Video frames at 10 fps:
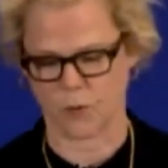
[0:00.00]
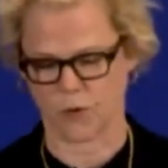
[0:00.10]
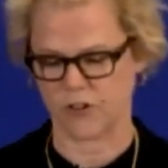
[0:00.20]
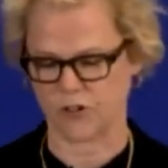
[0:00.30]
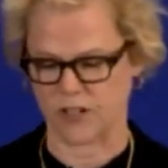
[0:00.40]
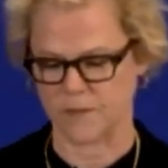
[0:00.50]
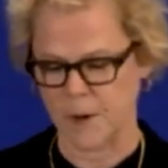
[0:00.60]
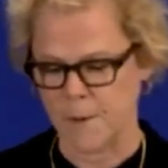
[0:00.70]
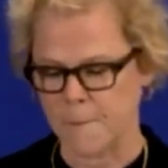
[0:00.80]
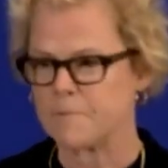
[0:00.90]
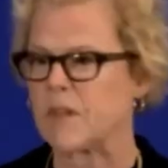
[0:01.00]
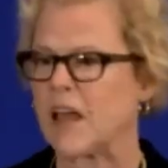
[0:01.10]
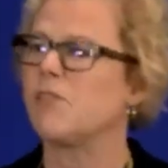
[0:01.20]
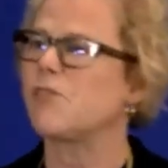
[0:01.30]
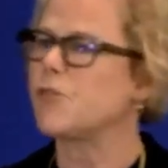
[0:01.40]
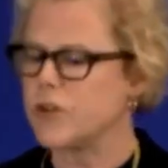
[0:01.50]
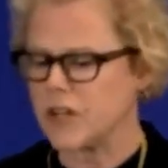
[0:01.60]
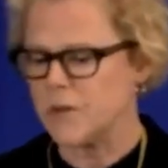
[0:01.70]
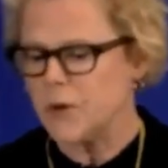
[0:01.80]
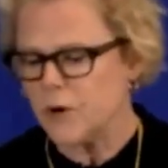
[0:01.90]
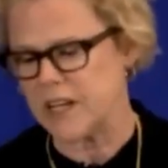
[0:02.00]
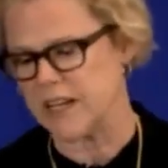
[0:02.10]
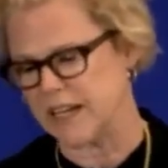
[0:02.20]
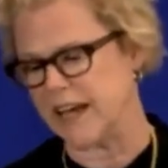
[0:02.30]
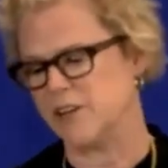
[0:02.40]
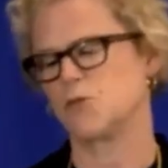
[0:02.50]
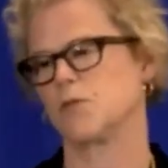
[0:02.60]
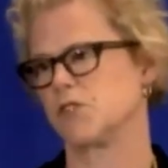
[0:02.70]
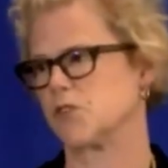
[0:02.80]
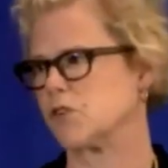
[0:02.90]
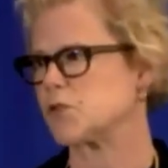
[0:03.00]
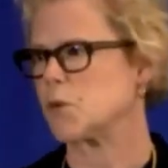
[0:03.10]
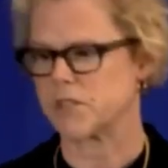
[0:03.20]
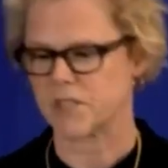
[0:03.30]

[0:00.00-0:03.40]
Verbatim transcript: in collaboration. And third, community engaged research,